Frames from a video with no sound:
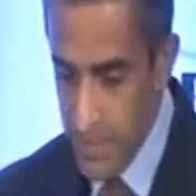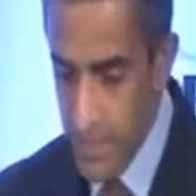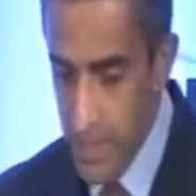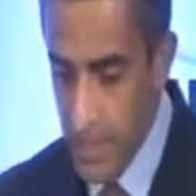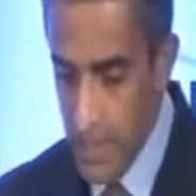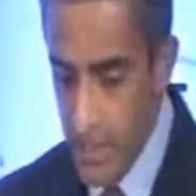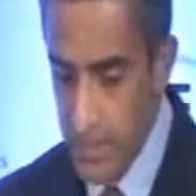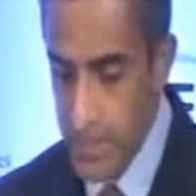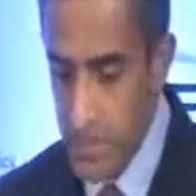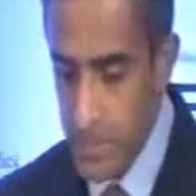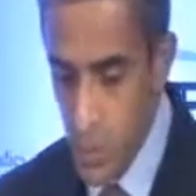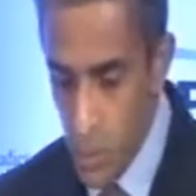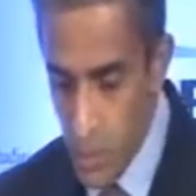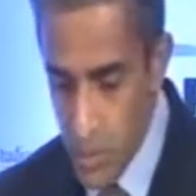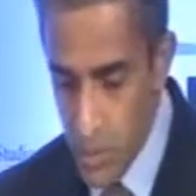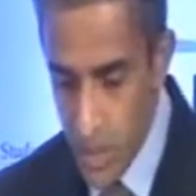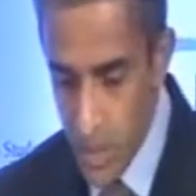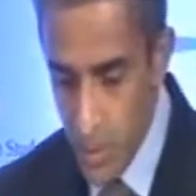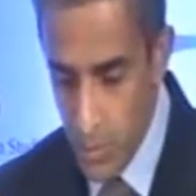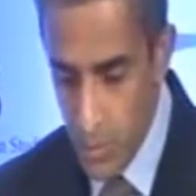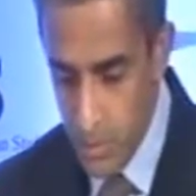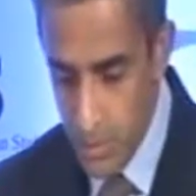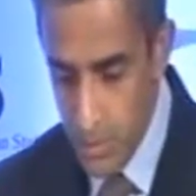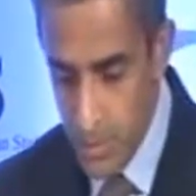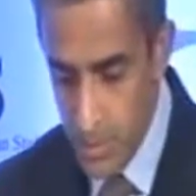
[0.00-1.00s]
There can be no
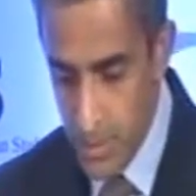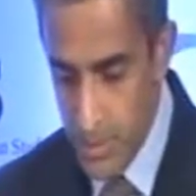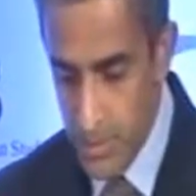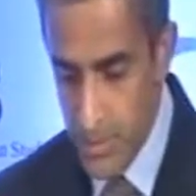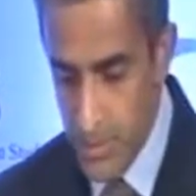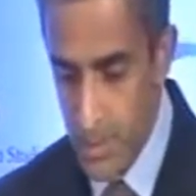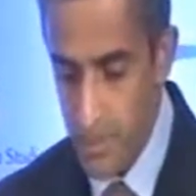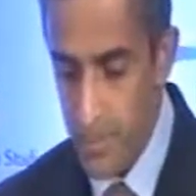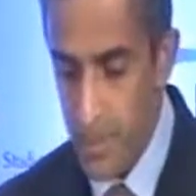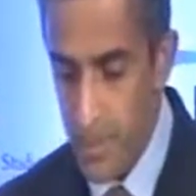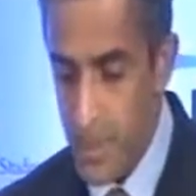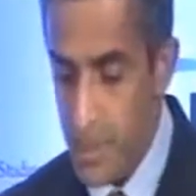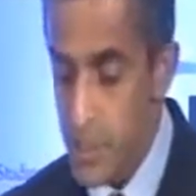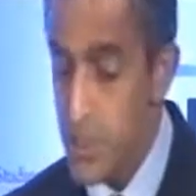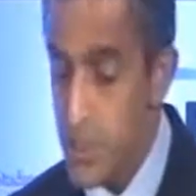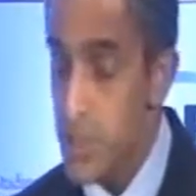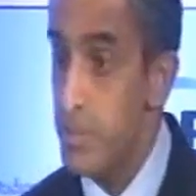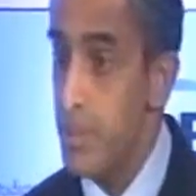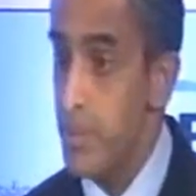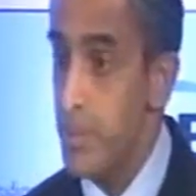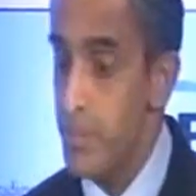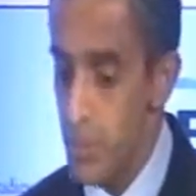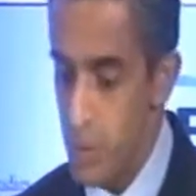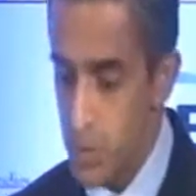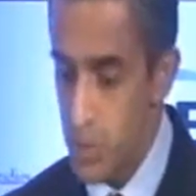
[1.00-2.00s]
doubt that
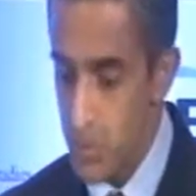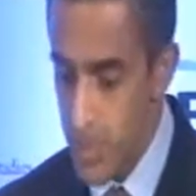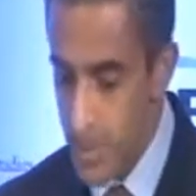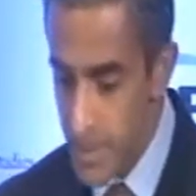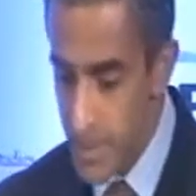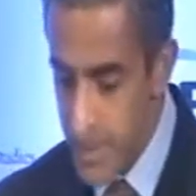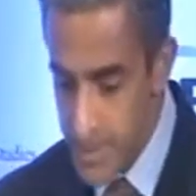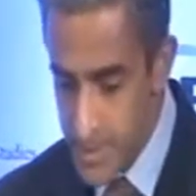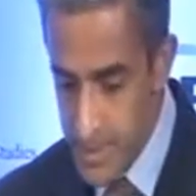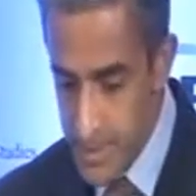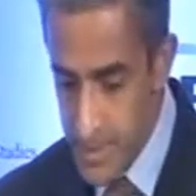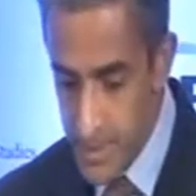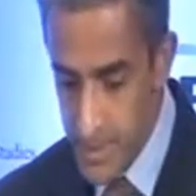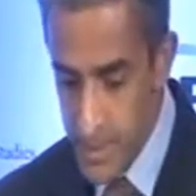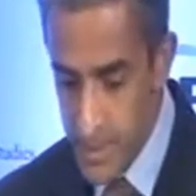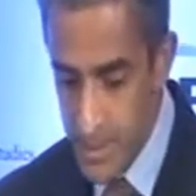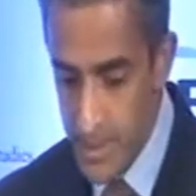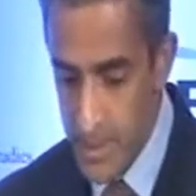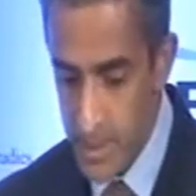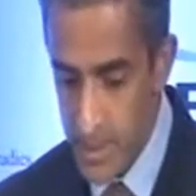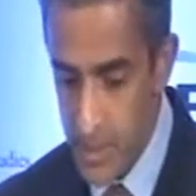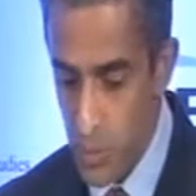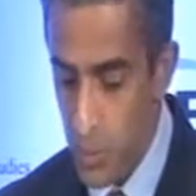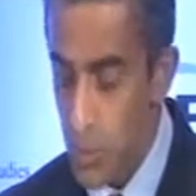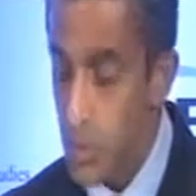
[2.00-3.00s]
partnership and prosperity
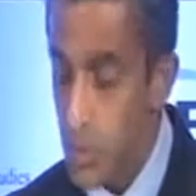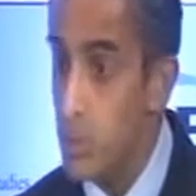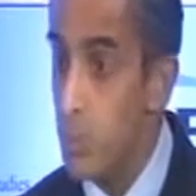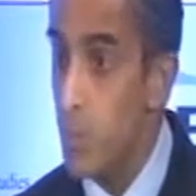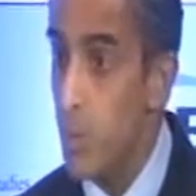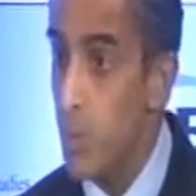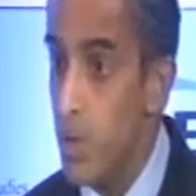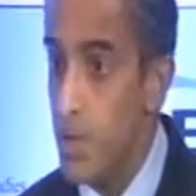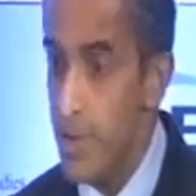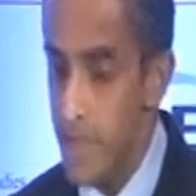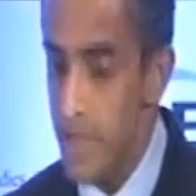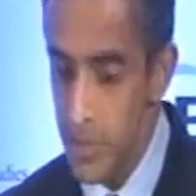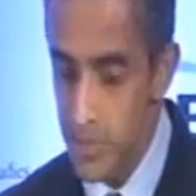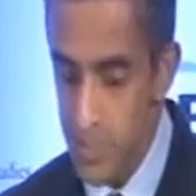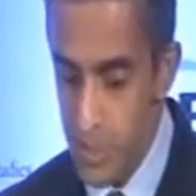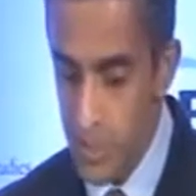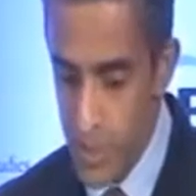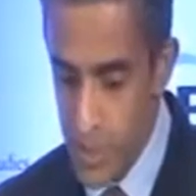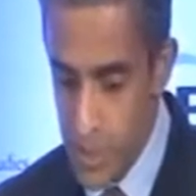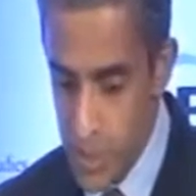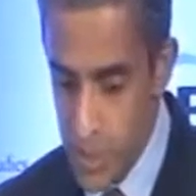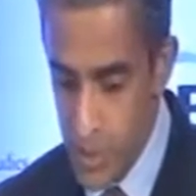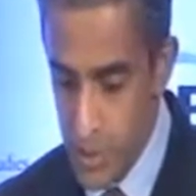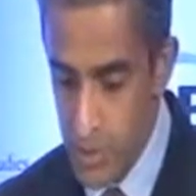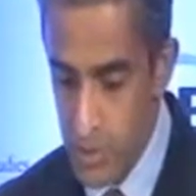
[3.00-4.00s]
is a worthwhile
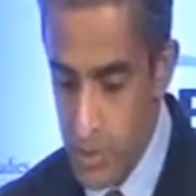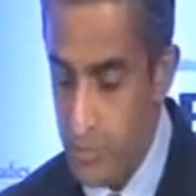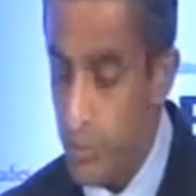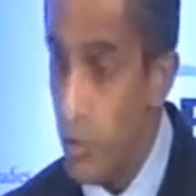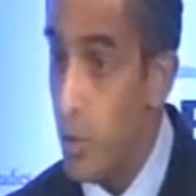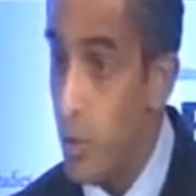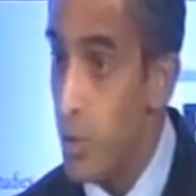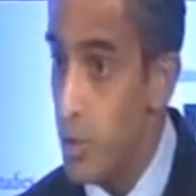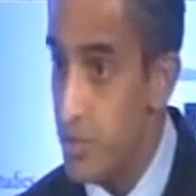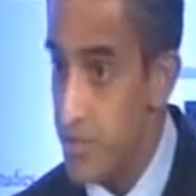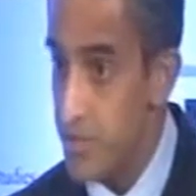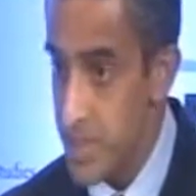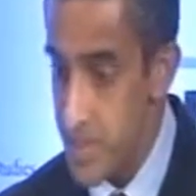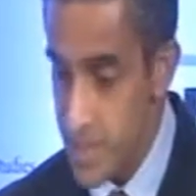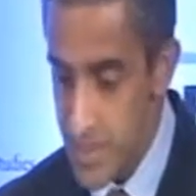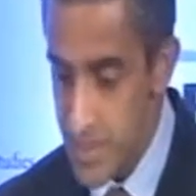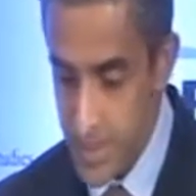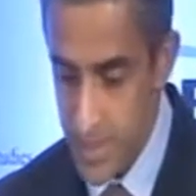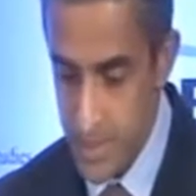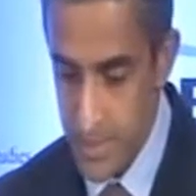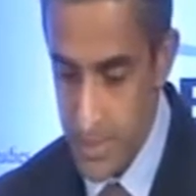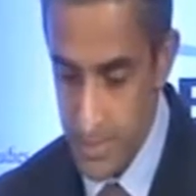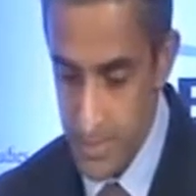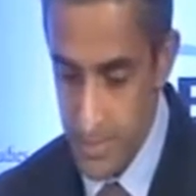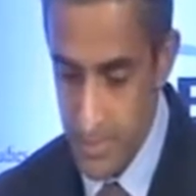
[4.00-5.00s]
aspiration for all of
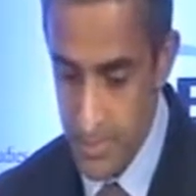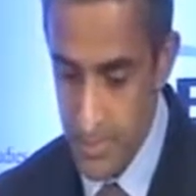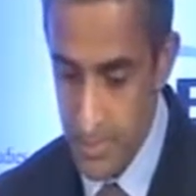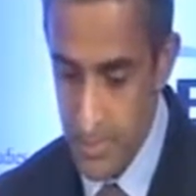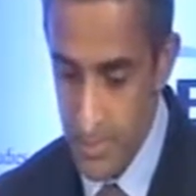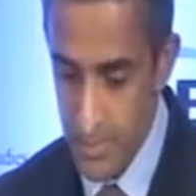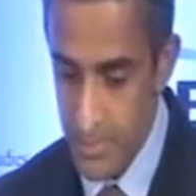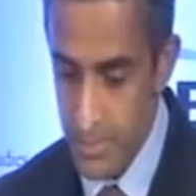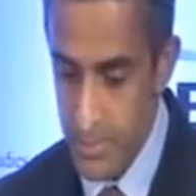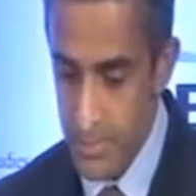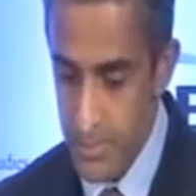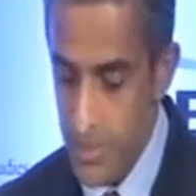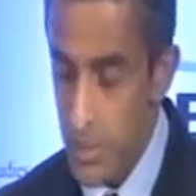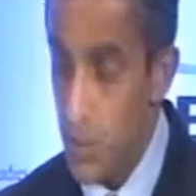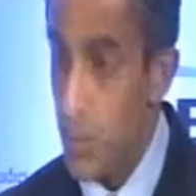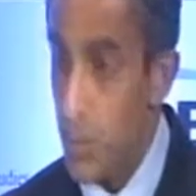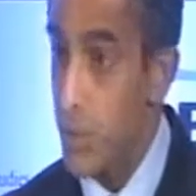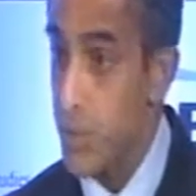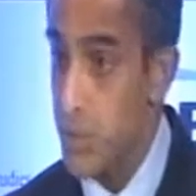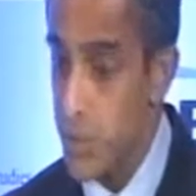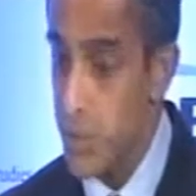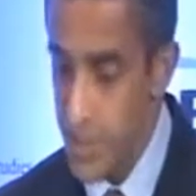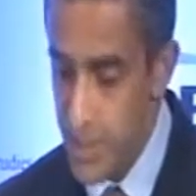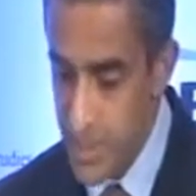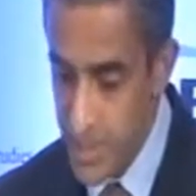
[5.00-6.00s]
us. The
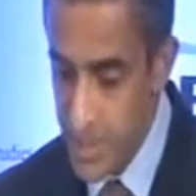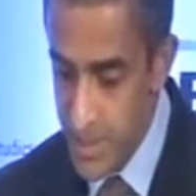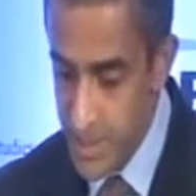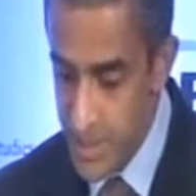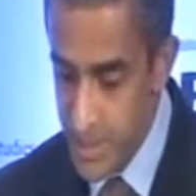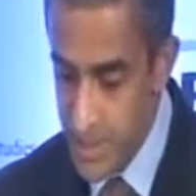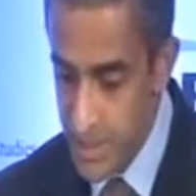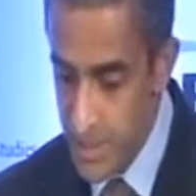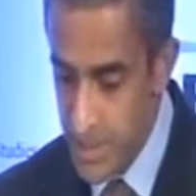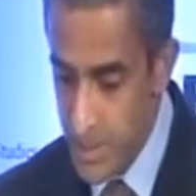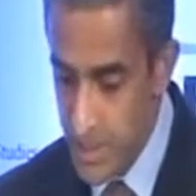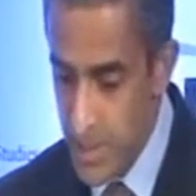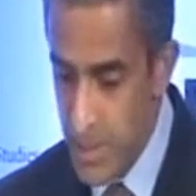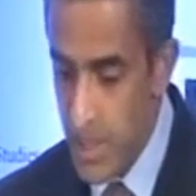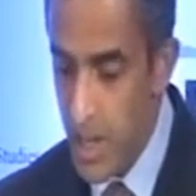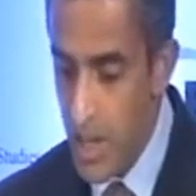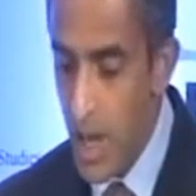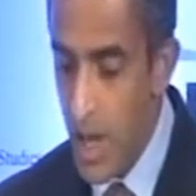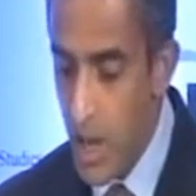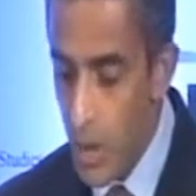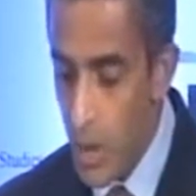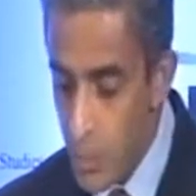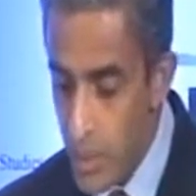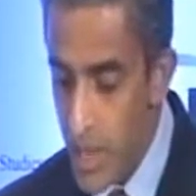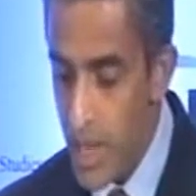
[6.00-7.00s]
question is,
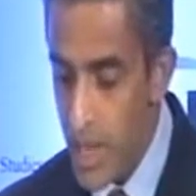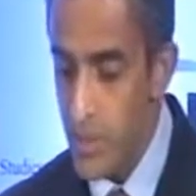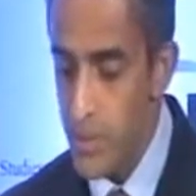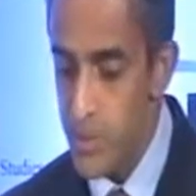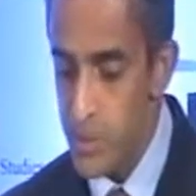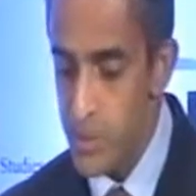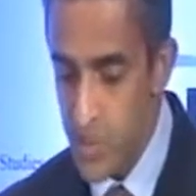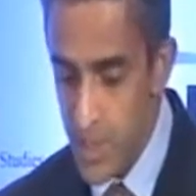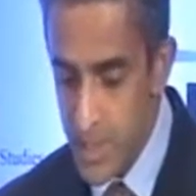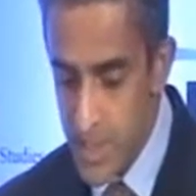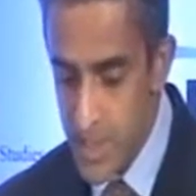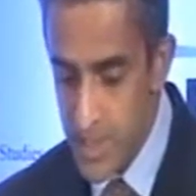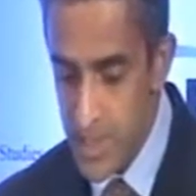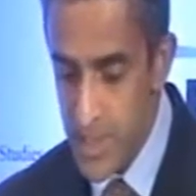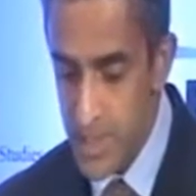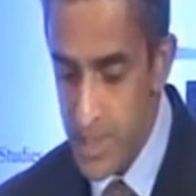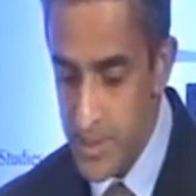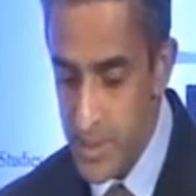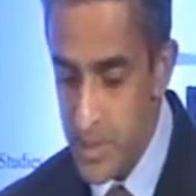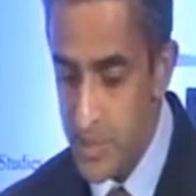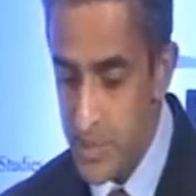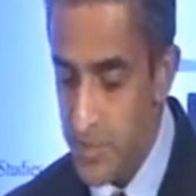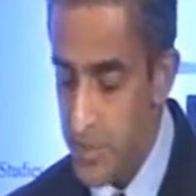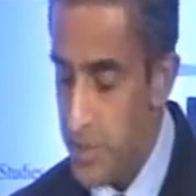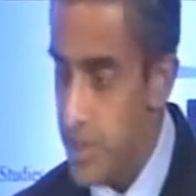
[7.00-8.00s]
how can we
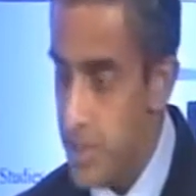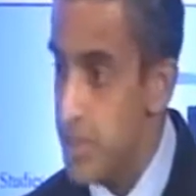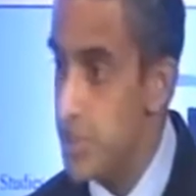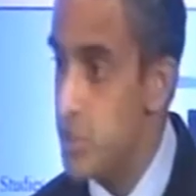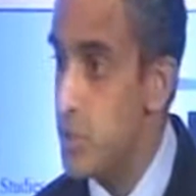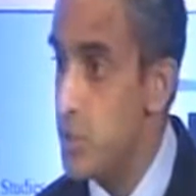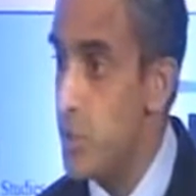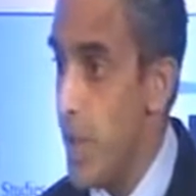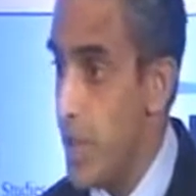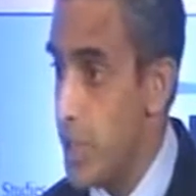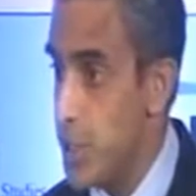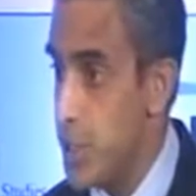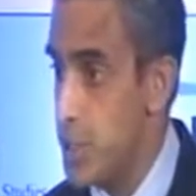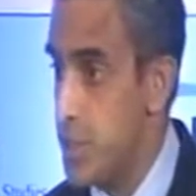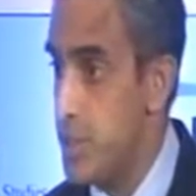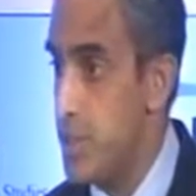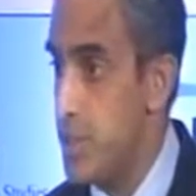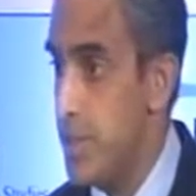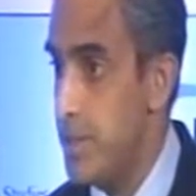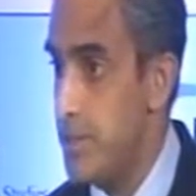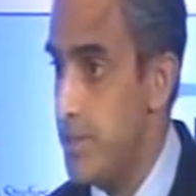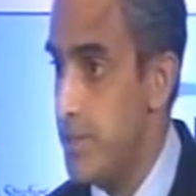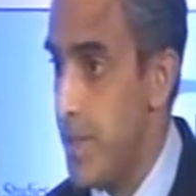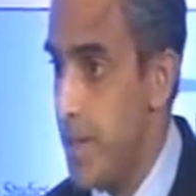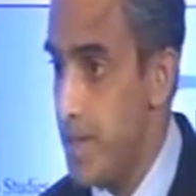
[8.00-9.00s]
translate this phrase into action
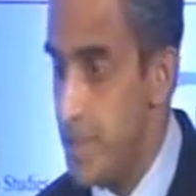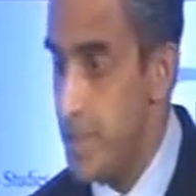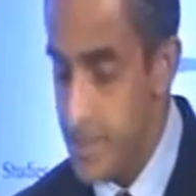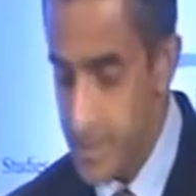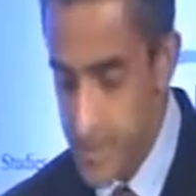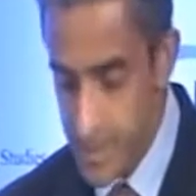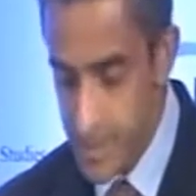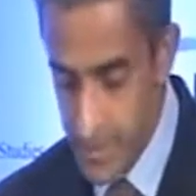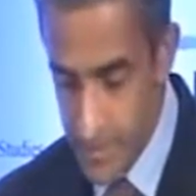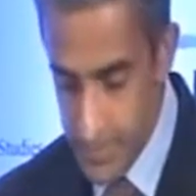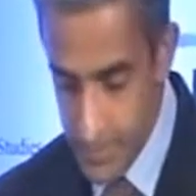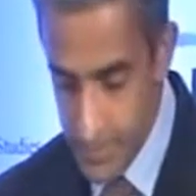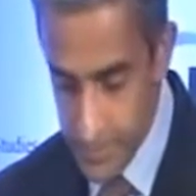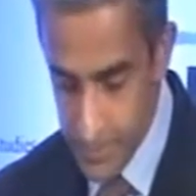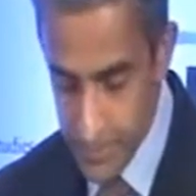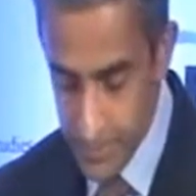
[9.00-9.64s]
and reality?